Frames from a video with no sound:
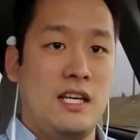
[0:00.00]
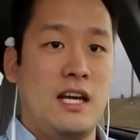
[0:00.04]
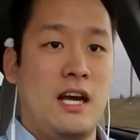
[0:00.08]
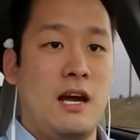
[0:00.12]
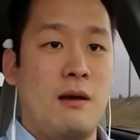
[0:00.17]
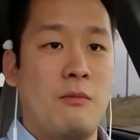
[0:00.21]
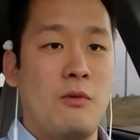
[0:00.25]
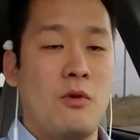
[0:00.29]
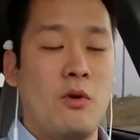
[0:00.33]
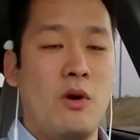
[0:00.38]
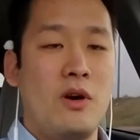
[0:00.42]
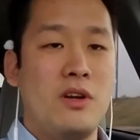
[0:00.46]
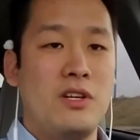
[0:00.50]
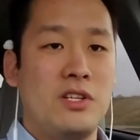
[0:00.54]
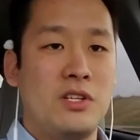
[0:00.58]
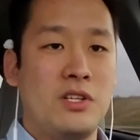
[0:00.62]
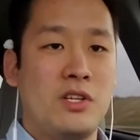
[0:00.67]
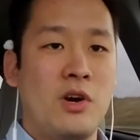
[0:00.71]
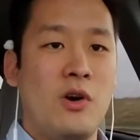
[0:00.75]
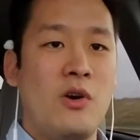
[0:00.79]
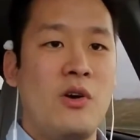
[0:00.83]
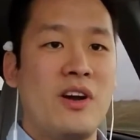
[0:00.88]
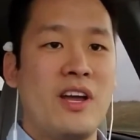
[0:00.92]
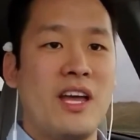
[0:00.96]
I'm going to
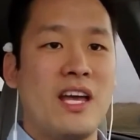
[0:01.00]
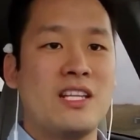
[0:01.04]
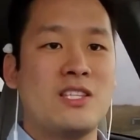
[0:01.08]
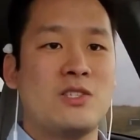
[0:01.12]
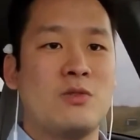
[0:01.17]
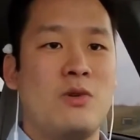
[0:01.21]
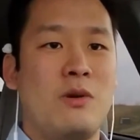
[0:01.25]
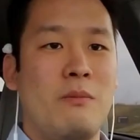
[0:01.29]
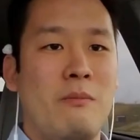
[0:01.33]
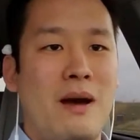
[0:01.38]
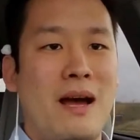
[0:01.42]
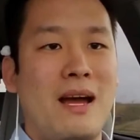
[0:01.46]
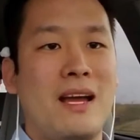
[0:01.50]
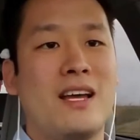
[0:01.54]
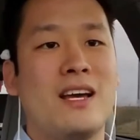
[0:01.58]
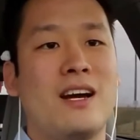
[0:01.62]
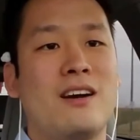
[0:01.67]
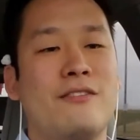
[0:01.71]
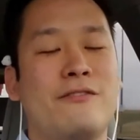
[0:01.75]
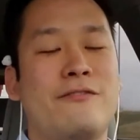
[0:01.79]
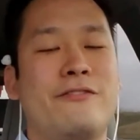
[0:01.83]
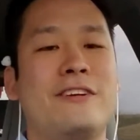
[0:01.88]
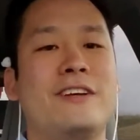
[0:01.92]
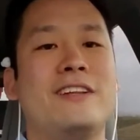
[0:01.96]
go against what my
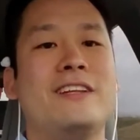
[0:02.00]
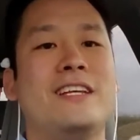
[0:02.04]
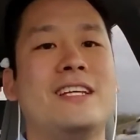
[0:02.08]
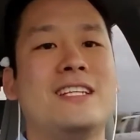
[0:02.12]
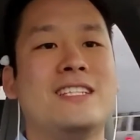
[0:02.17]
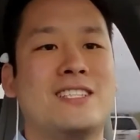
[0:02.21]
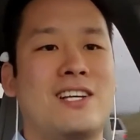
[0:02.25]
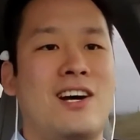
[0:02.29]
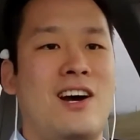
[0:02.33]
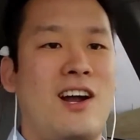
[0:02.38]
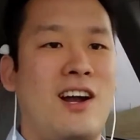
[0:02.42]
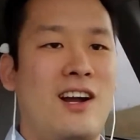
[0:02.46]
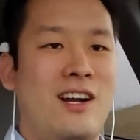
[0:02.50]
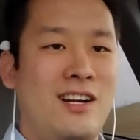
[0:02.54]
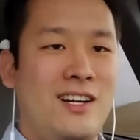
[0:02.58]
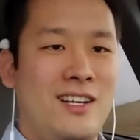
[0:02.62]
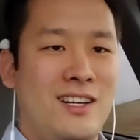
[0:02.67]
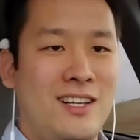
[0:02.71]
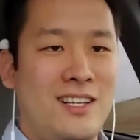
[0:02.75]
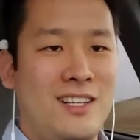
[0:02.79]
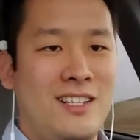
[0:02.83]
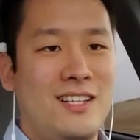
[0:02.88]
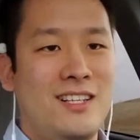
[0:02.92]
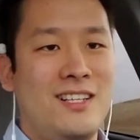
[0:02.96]
gut feelings are,
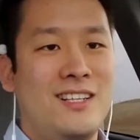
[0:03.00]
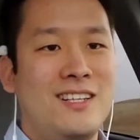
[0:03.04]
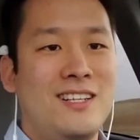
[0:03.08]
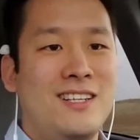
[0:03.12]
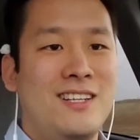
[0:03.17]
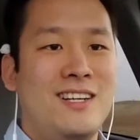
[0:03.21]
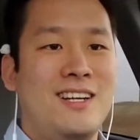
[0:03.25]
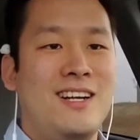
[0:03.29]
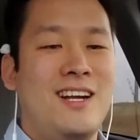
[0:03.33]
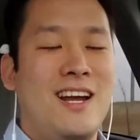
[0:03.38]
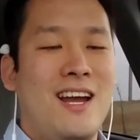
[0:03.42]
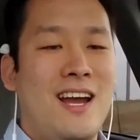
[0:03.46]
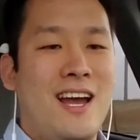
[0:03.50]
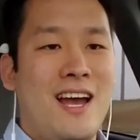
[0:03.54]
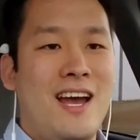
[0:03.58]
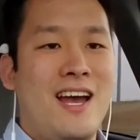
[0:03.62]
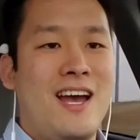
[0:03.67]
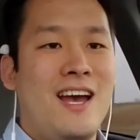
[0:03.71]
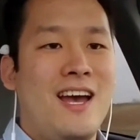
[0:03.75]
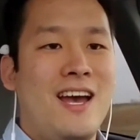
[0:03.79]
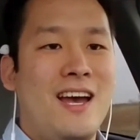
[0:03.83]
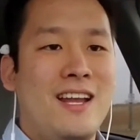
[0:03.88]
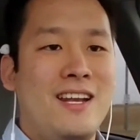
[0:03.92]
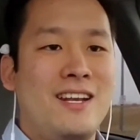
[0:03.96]

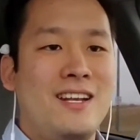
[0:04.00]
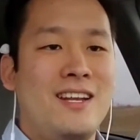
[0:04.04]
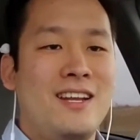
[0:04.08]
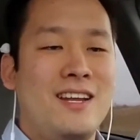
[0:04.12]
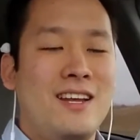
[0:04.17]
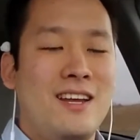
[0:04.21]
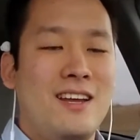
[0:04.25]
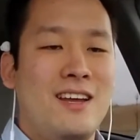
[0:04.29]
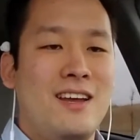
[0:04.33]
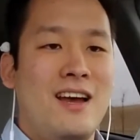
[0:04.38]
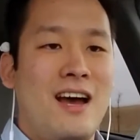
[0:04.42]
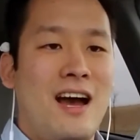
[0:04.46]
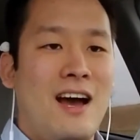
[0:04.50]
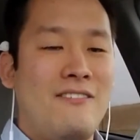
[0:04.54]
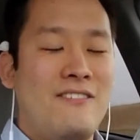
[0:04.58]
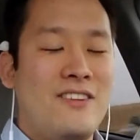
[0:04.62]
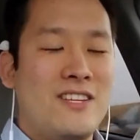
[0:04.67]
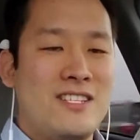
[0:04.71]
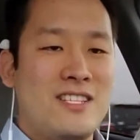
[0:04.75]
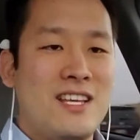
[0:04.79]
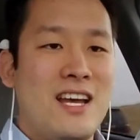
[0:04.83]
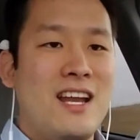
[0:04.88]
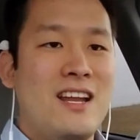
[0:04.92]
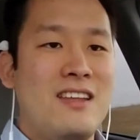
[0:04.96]
and I've
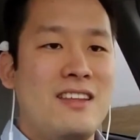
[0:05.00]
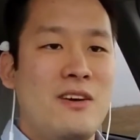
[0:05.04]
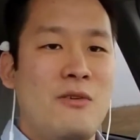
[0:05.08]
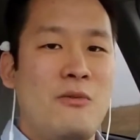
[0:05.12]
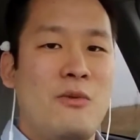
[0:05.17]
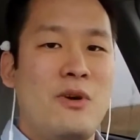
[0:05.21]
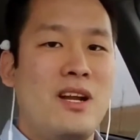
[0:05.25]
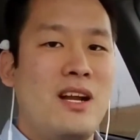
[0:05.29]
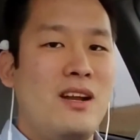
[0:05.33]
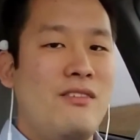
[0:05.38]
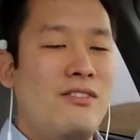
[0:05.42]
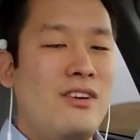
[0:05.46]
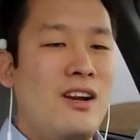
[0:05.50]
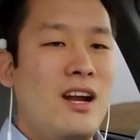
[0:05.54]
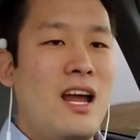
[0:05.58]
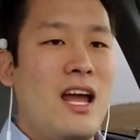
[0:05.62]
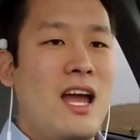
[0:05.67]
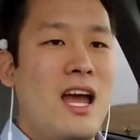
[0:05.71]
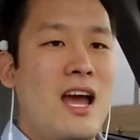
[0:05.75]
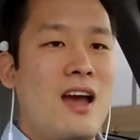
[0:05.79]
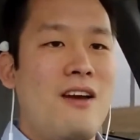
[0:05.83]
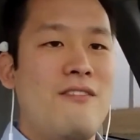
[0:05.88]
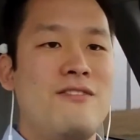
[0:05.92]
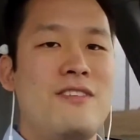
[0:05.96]
decided that whenever I
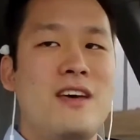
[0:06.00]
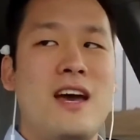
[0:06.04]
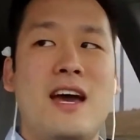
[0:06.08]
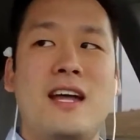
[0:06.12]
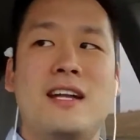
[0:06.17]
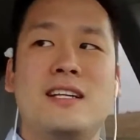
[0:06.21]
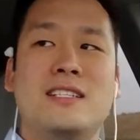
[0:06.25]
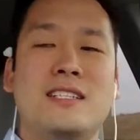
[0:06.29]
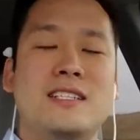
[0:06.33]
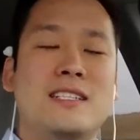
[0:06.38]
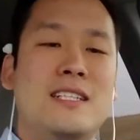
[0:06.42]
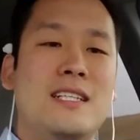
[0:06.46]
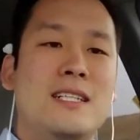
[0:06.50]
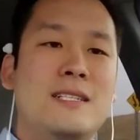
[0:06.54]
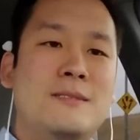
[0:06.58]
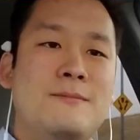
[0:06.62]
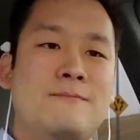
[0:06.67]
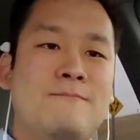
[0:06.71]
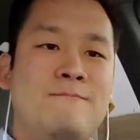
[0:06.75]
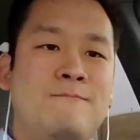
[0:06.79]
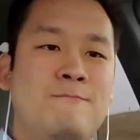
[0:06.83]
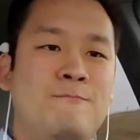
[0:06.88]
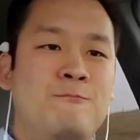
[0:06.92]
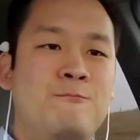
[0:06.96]
have that,
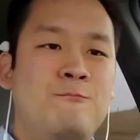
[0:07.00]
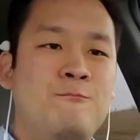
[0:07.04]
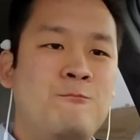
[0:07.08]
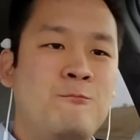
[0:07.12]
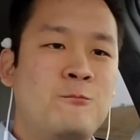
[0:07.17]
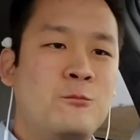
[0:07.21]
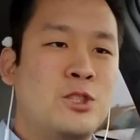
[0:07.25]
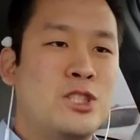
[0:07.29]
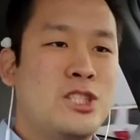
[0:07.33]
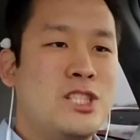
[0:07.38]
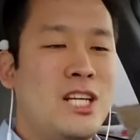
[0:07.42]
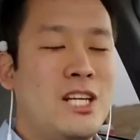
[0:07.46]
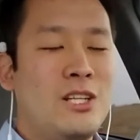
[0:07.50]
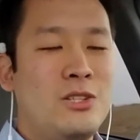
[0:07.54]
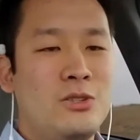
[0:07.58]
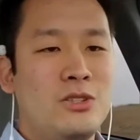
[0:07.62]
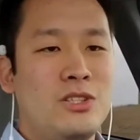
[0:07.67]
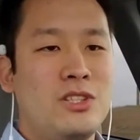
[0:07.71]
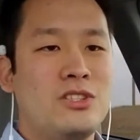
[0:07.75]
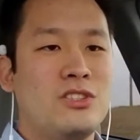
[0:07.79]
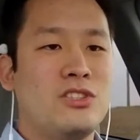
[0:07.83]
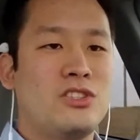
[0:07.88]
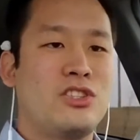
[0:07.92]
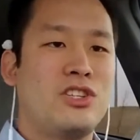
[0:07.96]
should I do
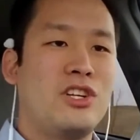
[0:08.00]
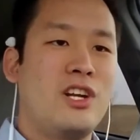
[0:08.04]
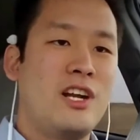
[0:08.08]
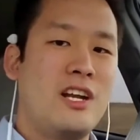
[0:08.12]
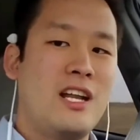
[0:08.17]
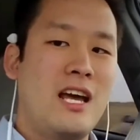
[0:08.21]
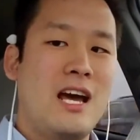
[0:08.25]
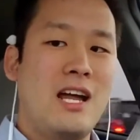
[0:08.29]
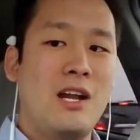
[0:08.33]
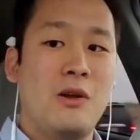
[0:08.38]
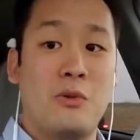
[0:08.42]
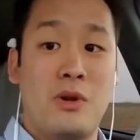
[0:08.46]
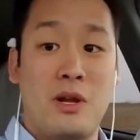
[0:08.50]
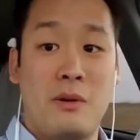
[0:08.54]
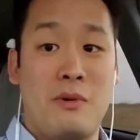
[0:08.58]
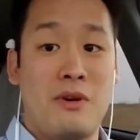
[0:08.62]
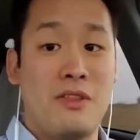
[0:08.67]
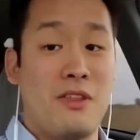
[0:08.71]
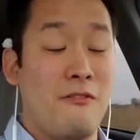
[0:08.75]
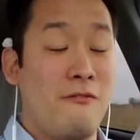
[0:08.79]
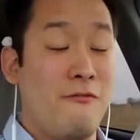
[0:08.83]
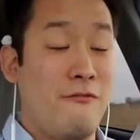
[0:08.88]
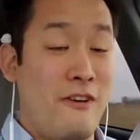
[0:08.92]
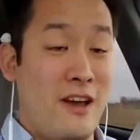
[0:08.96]
this or should I not, when I'm on
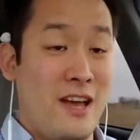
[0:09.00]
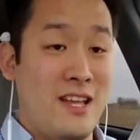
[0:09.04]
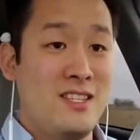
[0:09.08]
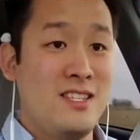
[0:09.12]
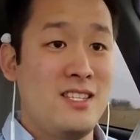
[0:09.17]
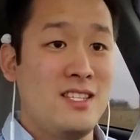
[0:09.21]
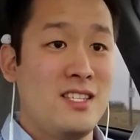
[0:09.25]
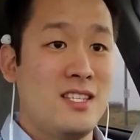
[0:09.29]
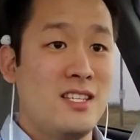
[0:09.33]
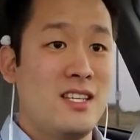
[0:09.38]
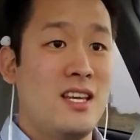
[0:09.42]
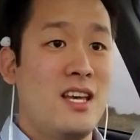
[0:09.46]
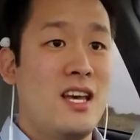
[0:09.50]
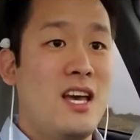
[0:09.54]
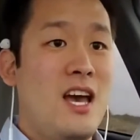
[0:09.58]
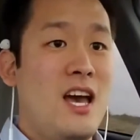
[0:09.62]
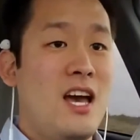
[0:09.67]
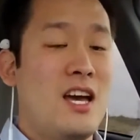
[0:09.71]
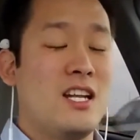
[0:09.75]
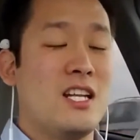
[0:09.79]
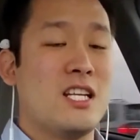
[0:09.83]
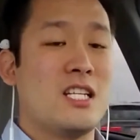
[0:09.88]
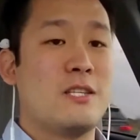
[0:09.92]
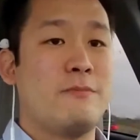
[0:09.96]
the fence,
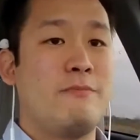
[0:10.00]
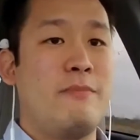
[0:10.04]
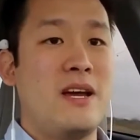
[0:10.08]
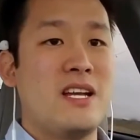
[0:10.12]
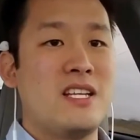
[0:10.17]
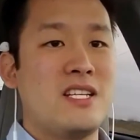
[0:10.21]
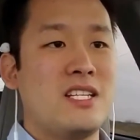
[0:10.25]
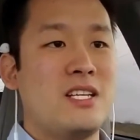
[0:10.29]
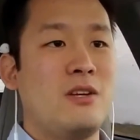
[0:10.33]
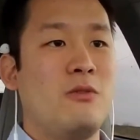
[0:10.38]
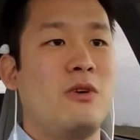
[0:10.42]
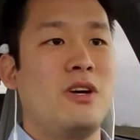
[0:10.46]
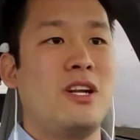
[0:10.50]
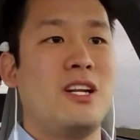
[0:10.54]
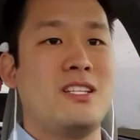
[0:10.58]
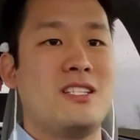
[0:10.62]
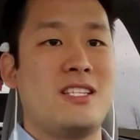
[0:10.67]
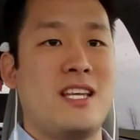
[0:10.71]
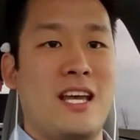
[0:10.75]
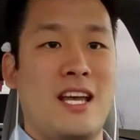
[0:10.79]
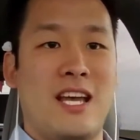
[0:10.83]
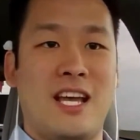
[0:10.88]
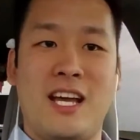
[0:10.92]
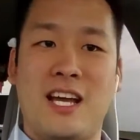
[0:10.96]
and especially when it's
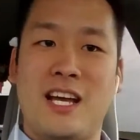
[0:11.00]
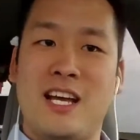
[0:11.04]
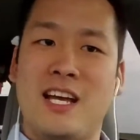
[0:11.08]
like